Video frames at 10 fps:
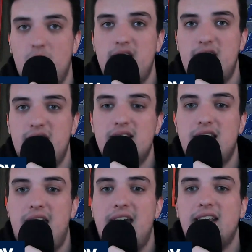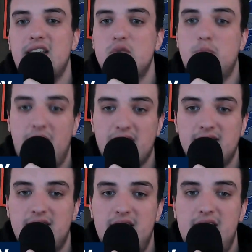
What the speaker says: when he is at his best.